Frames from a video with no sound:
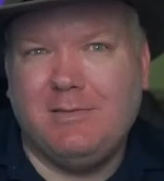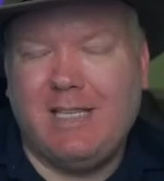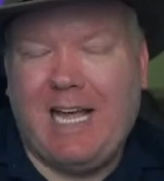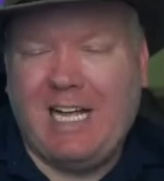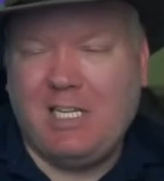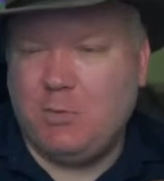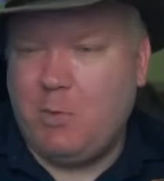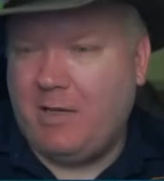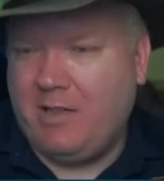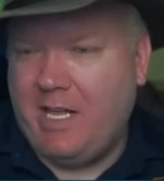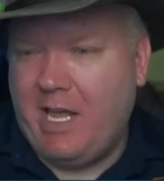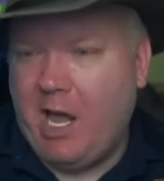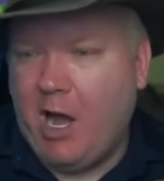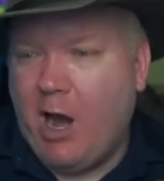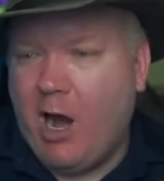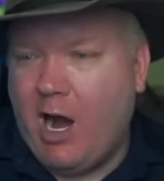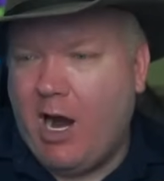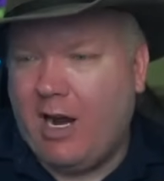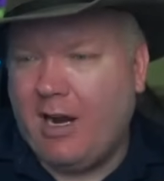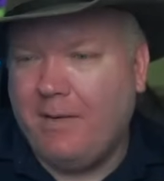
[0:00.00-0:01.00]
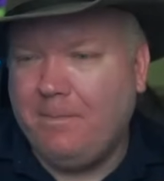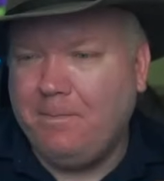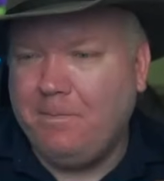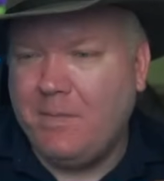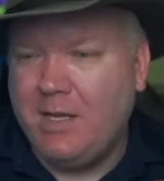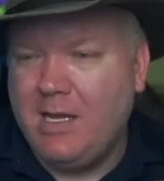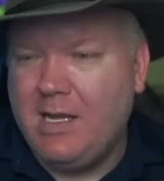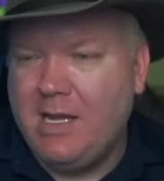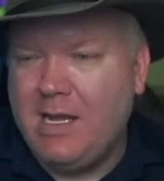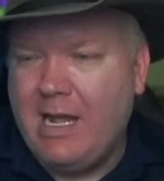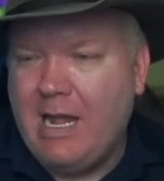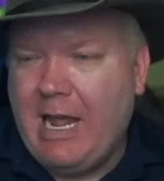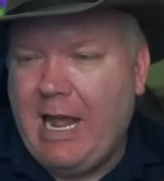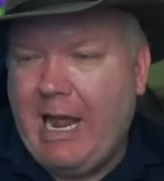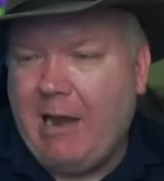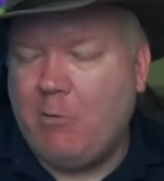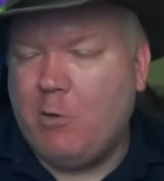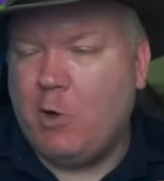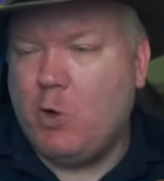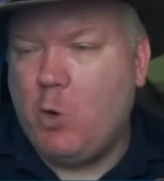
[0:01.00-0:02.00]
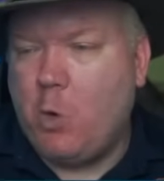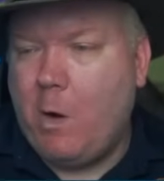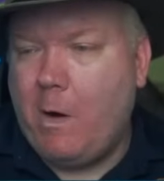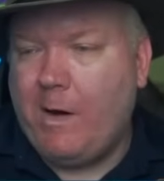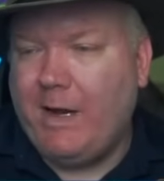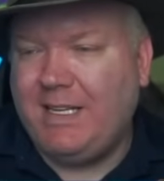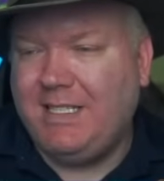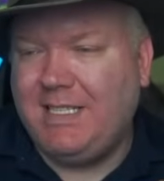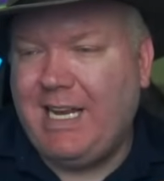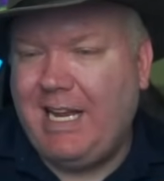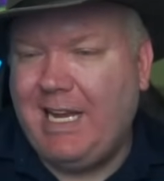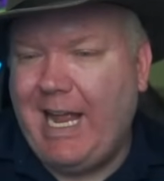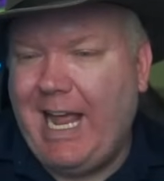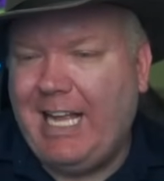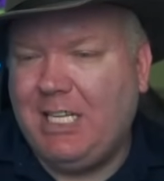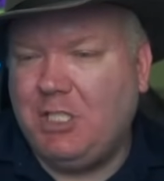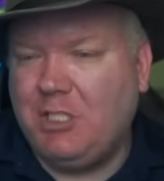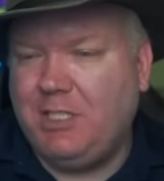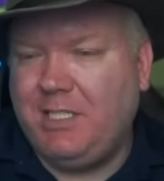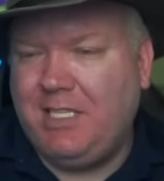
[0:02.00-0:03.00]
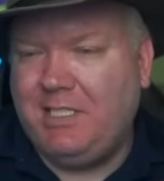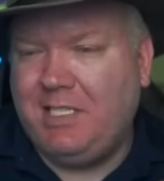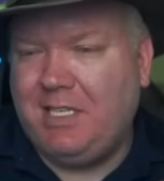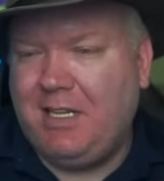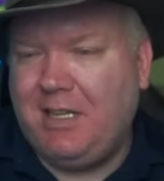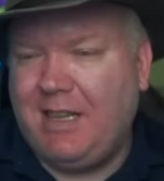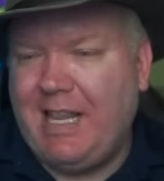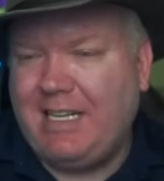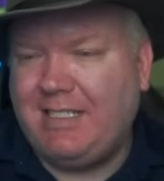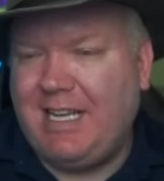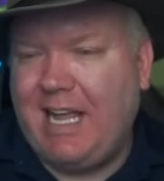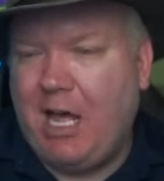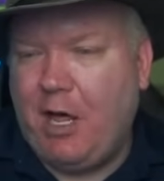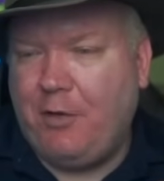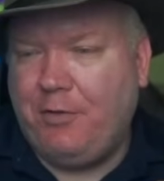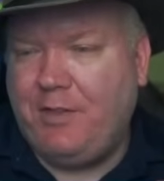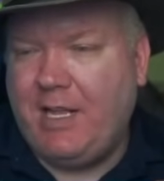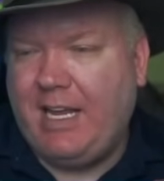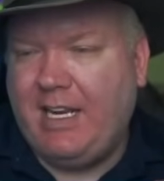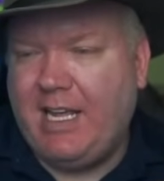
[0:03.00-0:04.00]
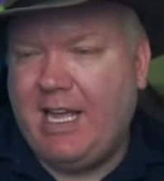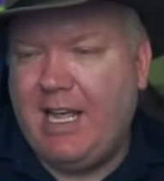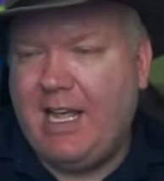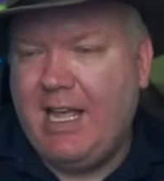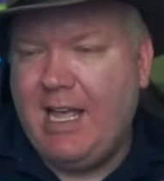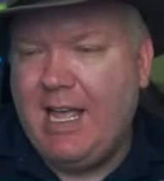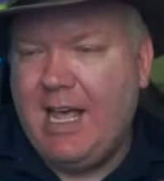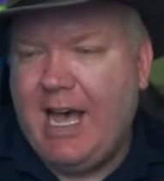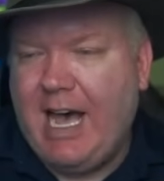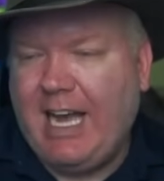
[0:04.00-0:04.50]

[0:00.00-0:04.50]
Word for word: that's what they are, and requiring state agencies to collect health data